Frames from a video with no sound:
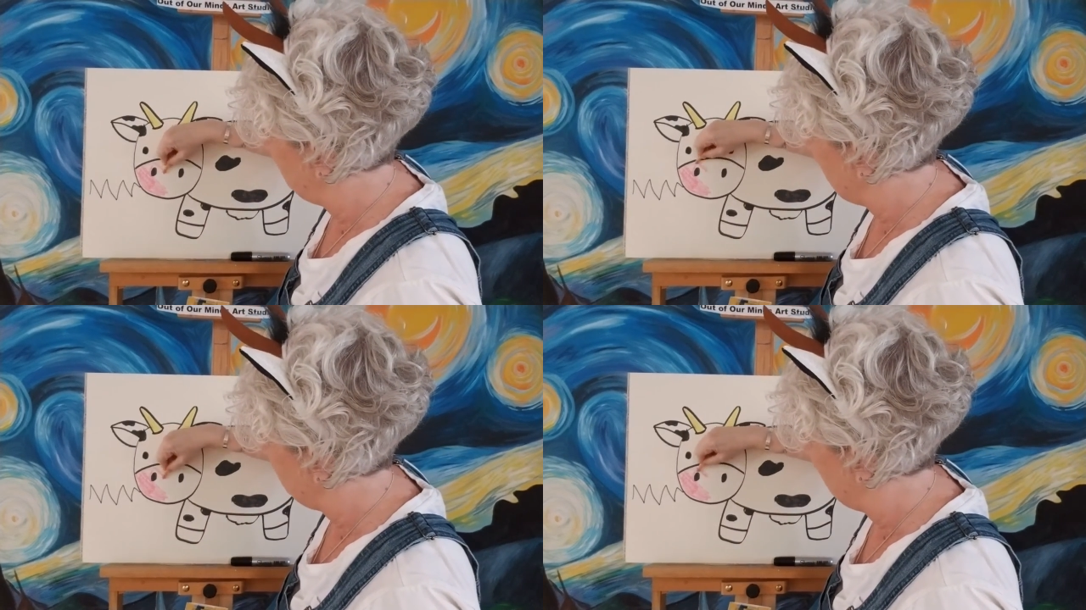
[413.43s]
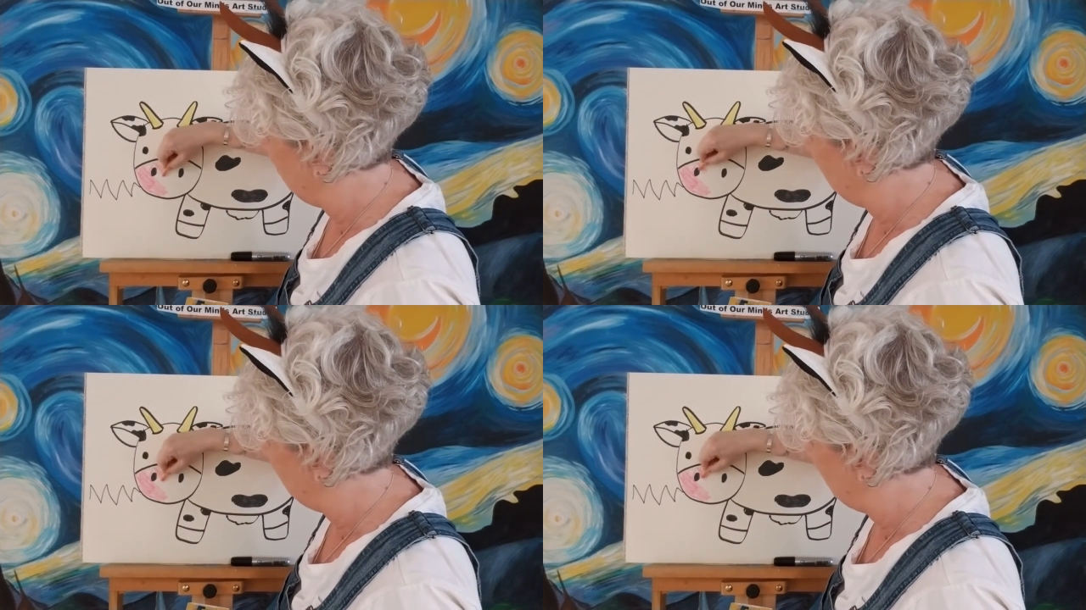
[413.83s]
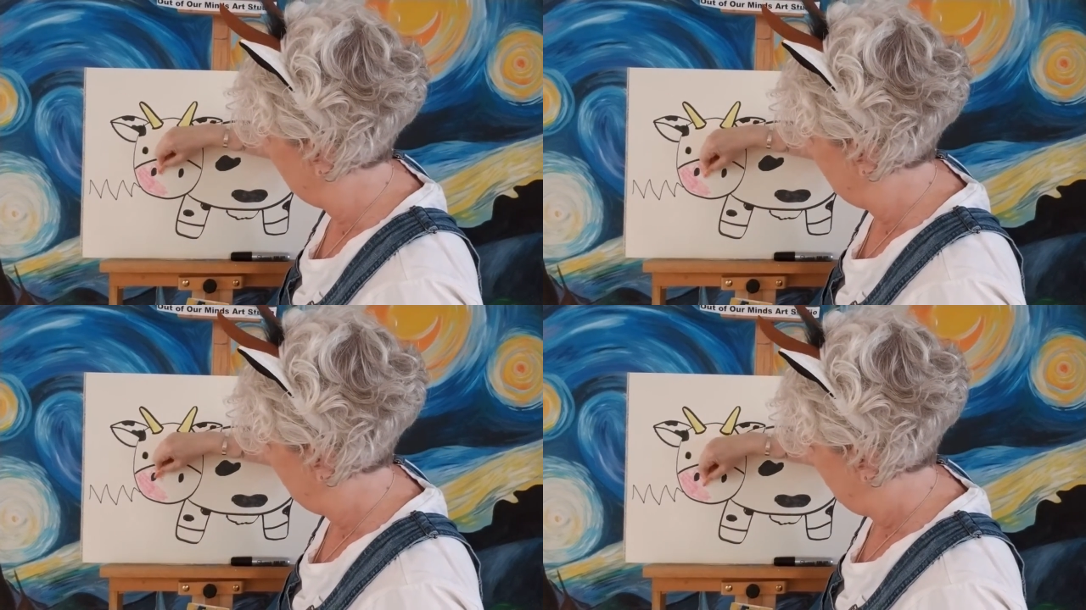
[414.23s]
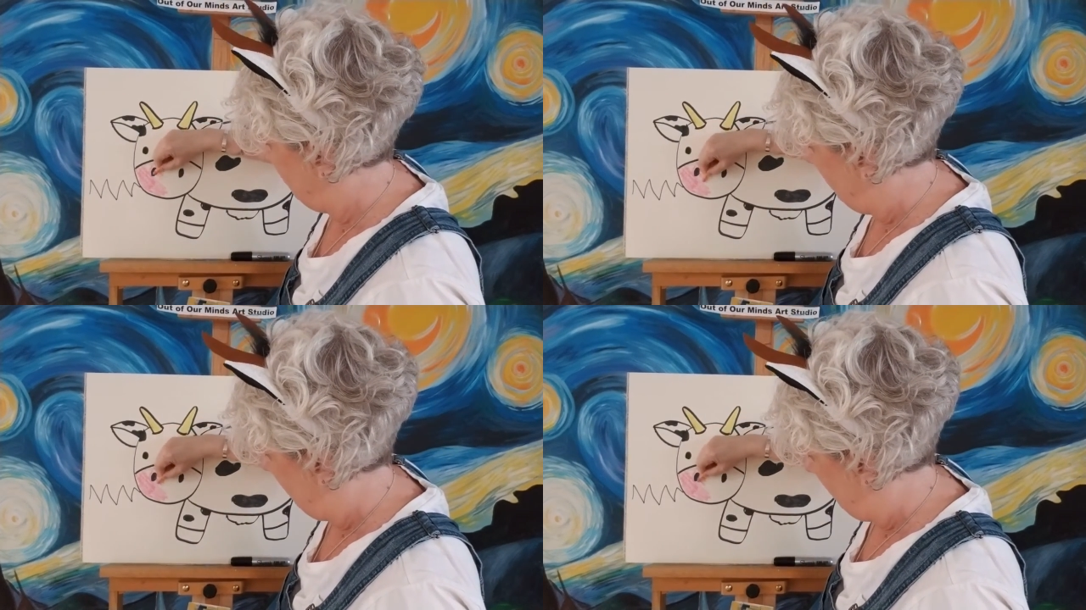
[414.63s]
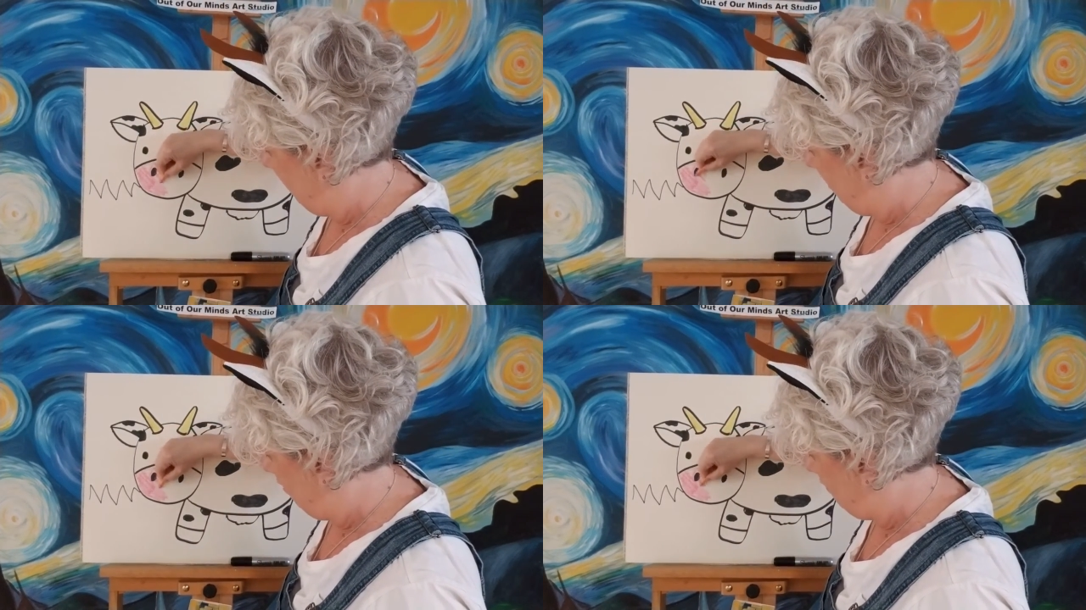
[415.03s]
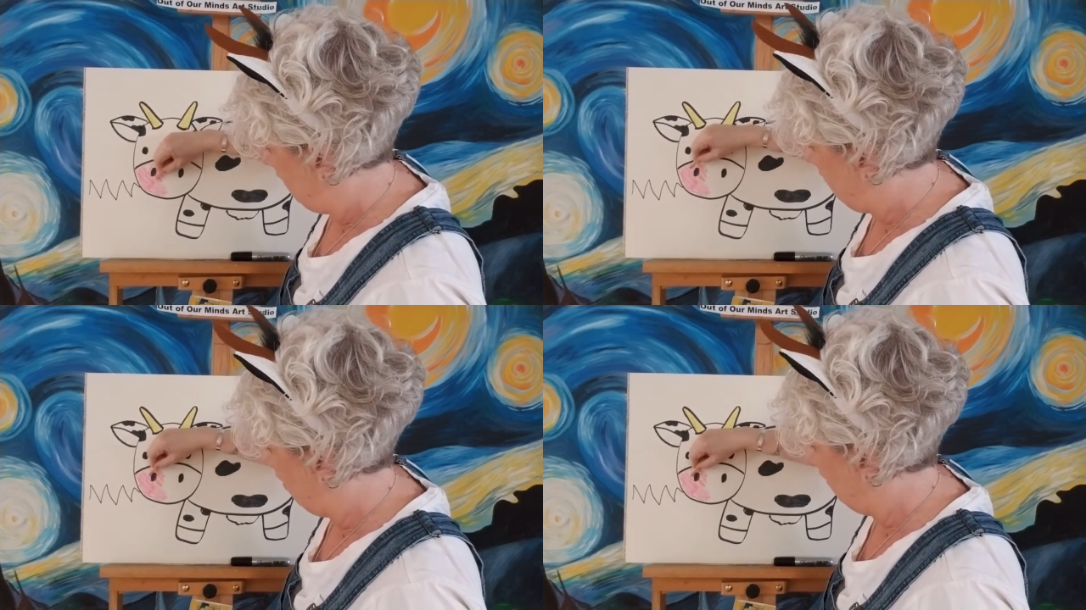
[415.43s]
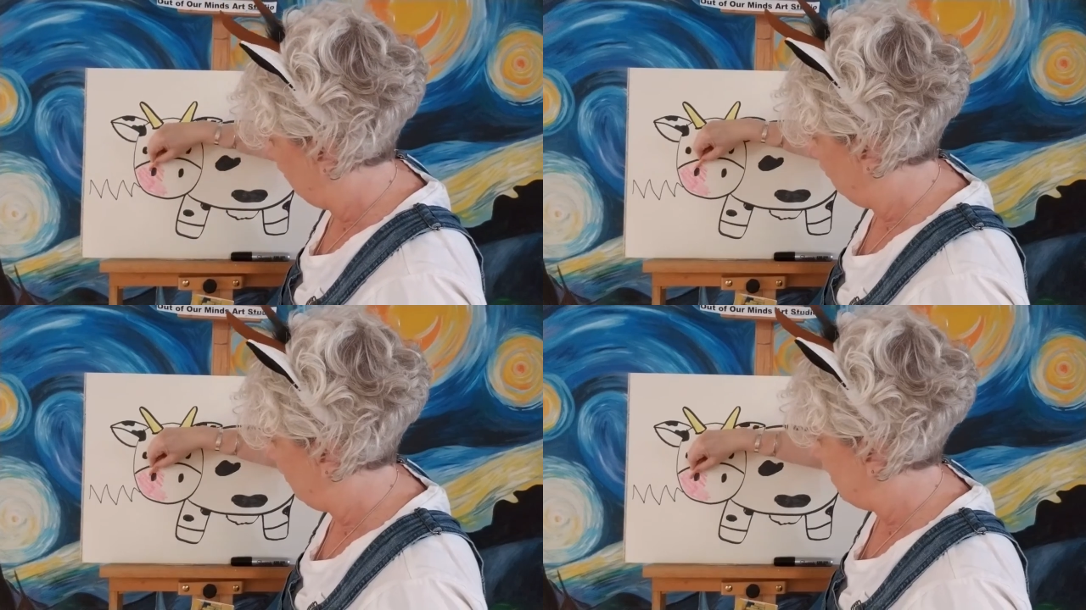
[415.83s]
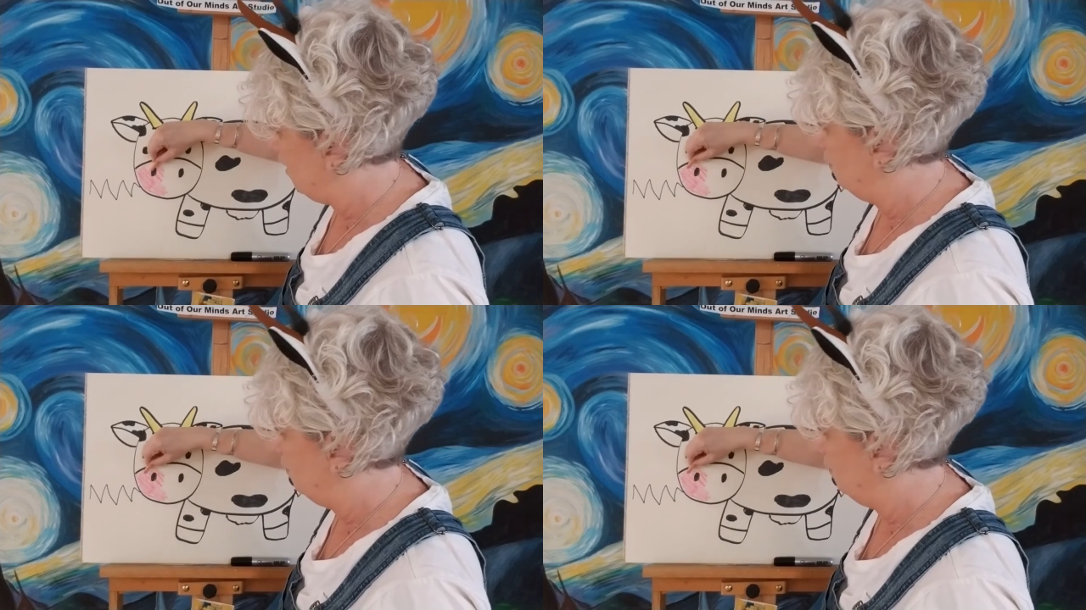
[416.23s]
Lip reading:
[unreadable: no face in view]